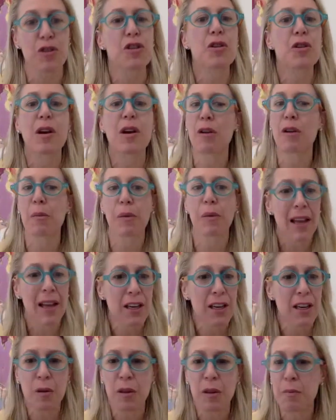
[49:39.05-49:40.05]
You can
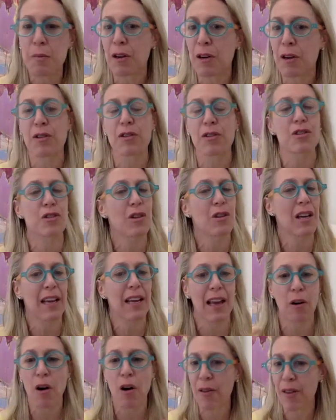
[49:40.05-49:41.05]
replenish with minerals. You can
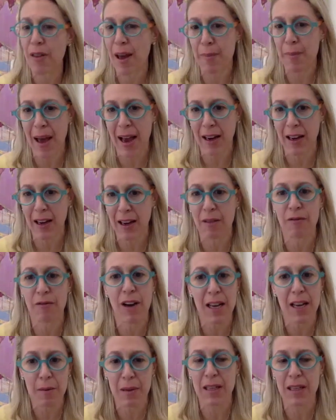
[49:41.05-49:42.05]
get all that back in,
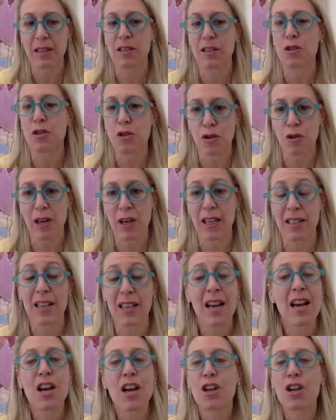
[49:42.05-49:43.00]
vitamins, nutrients.